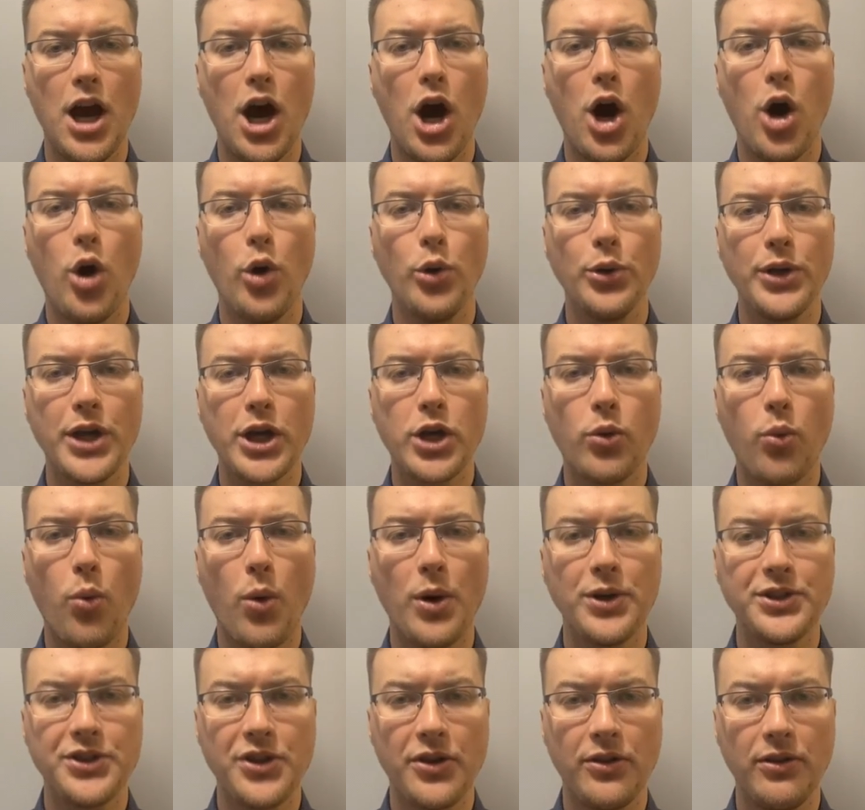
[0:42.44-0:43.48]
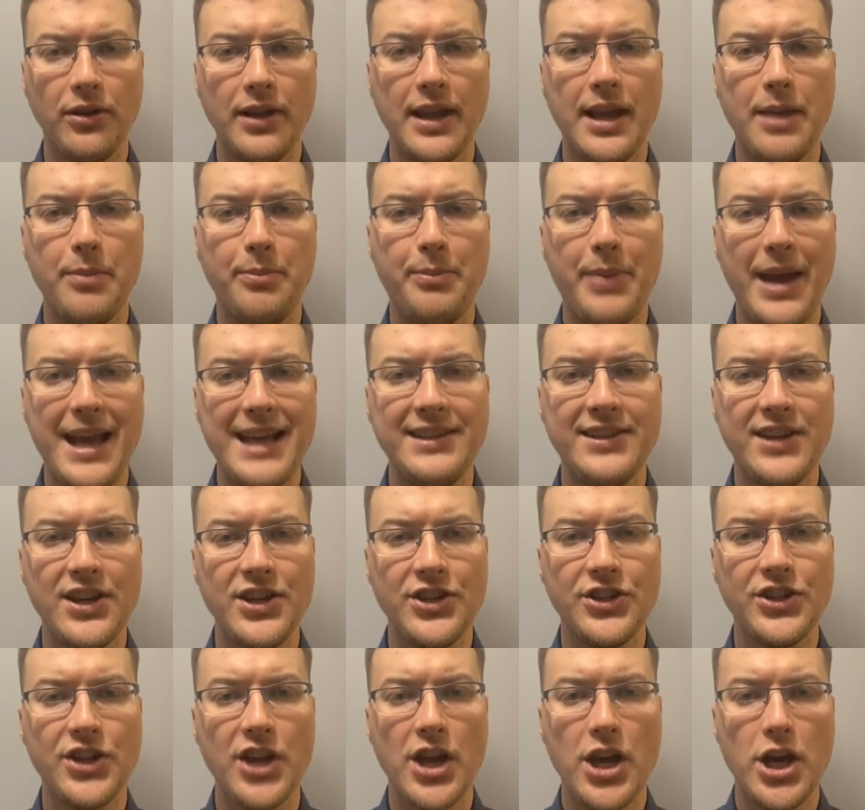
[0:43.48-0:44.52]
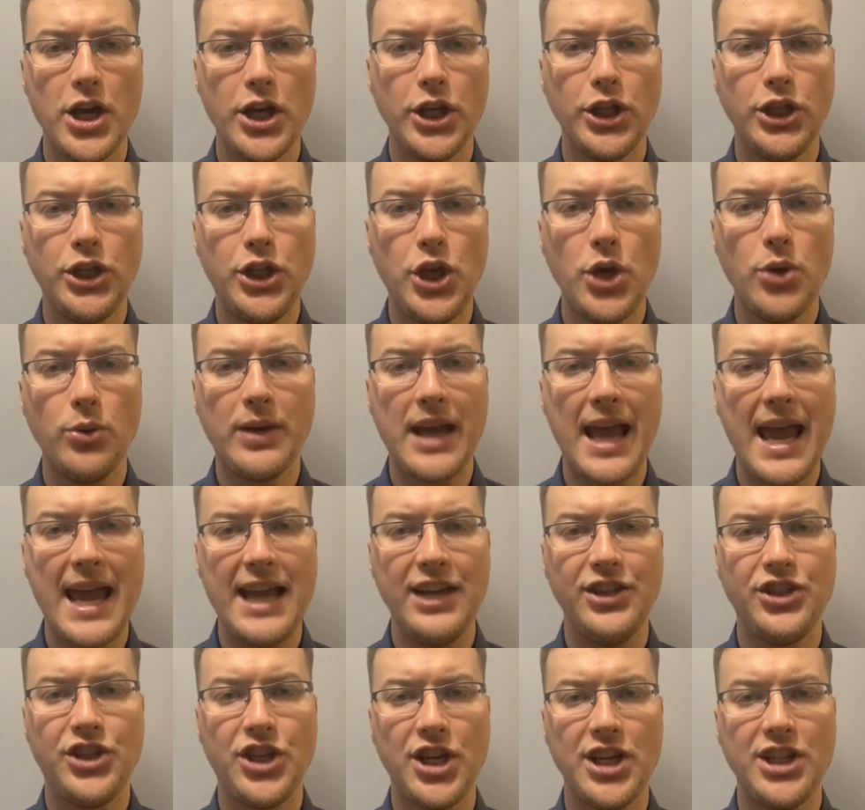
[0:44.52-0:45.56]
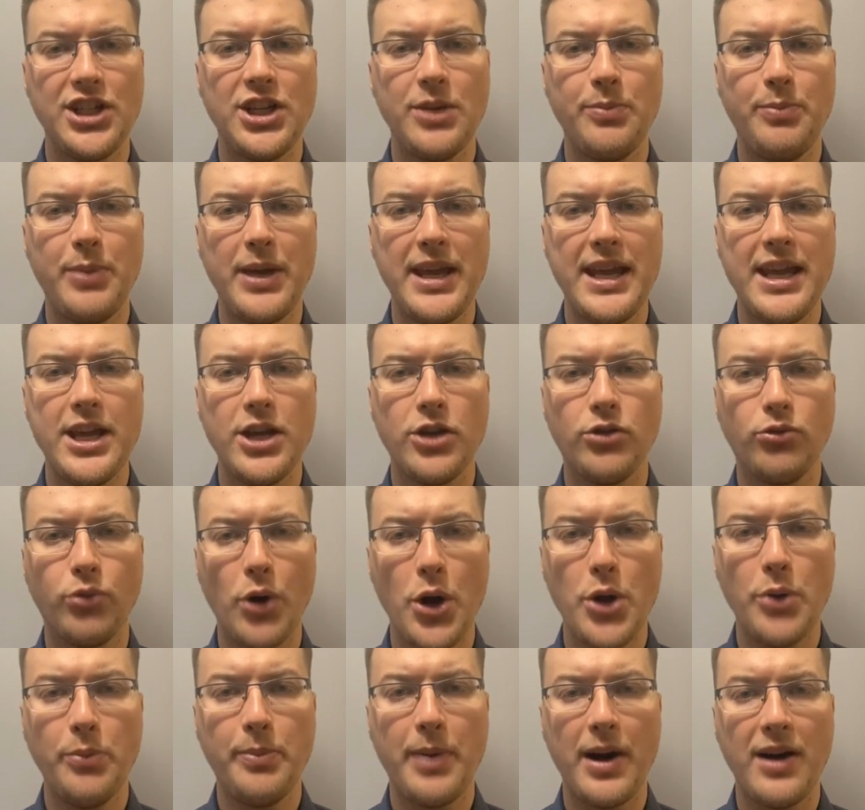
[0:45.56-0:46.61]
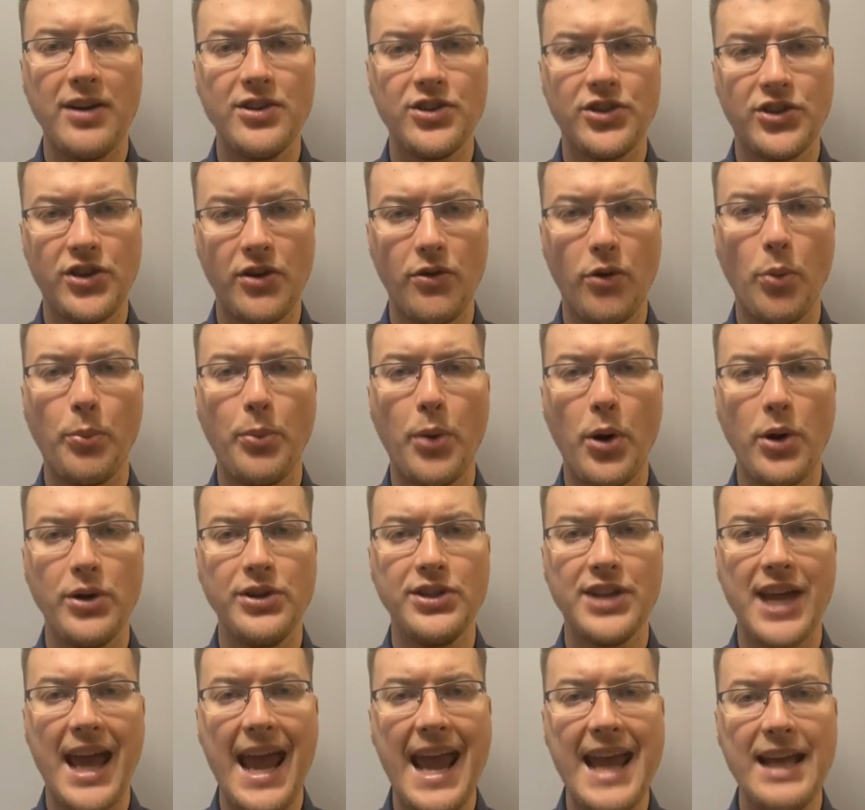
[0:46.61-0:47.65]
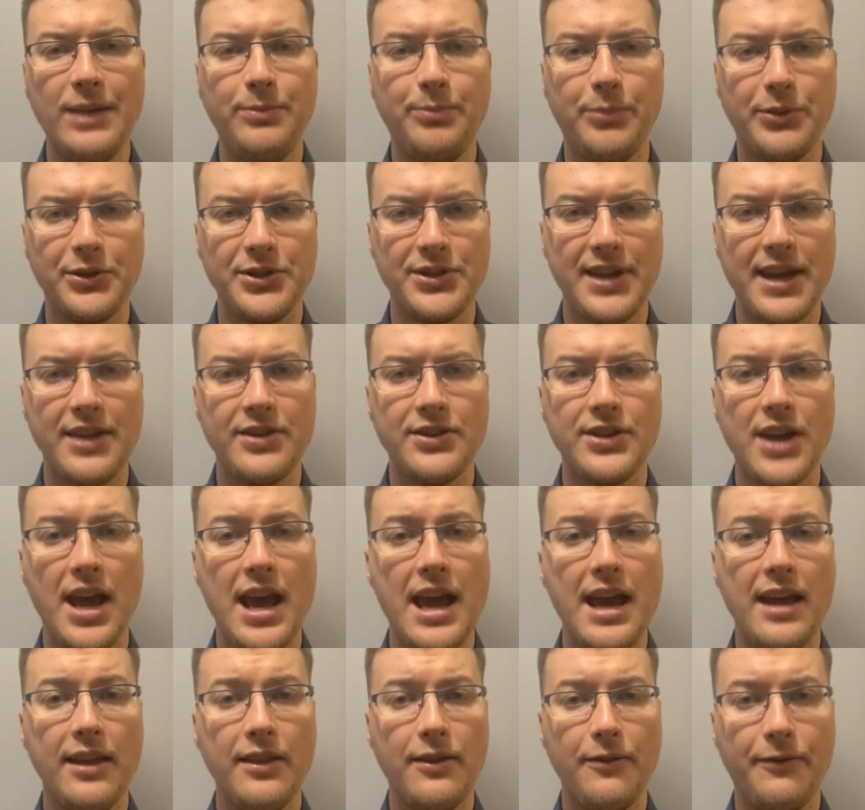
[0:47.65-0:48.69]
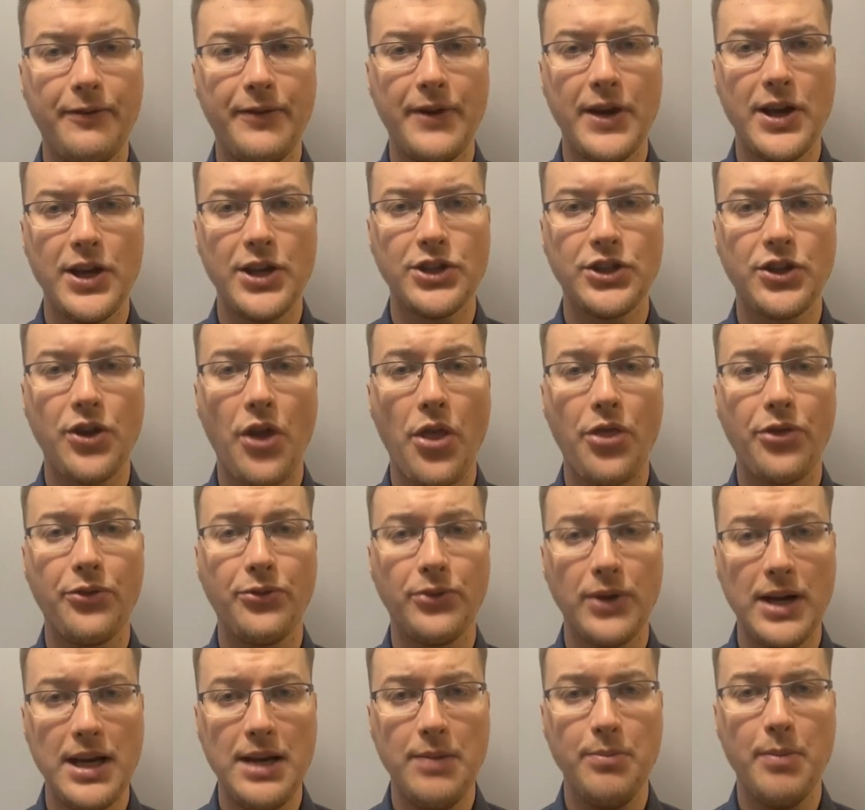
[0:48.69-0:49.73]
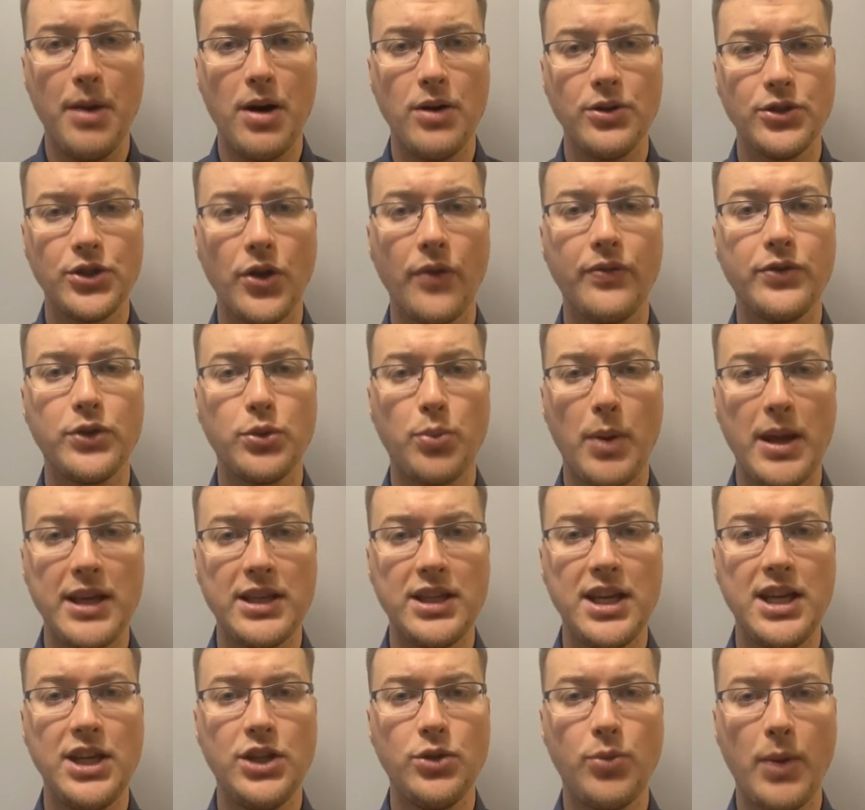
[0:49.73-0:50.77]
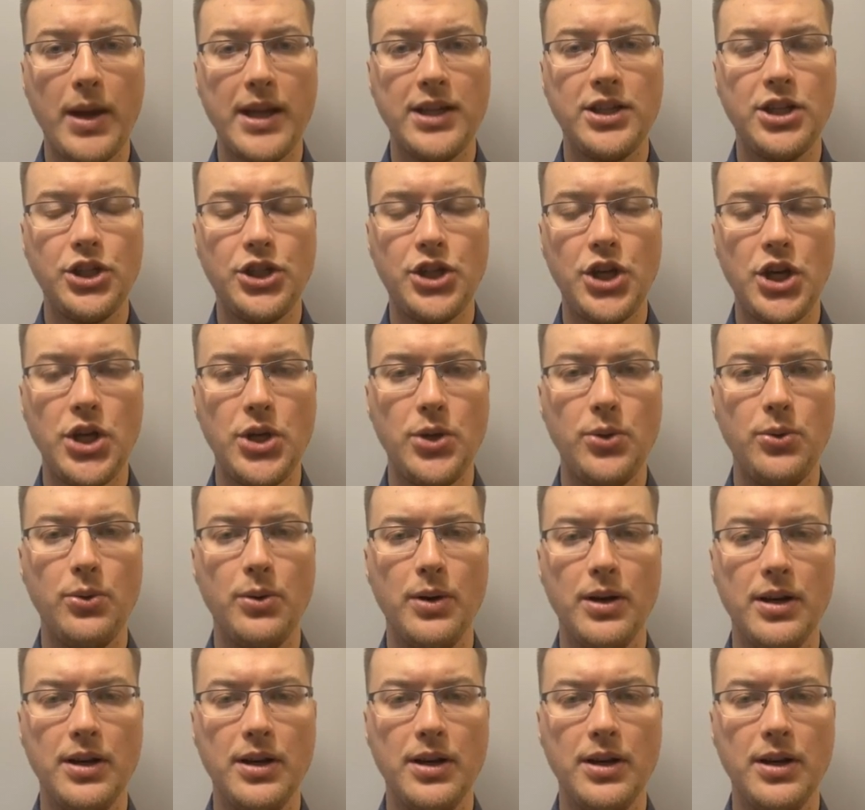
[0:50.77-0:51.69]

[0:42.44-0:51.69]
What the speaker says: On a quarterly basis, UK GDP grew by 0.8% in the first 3 months of 2022,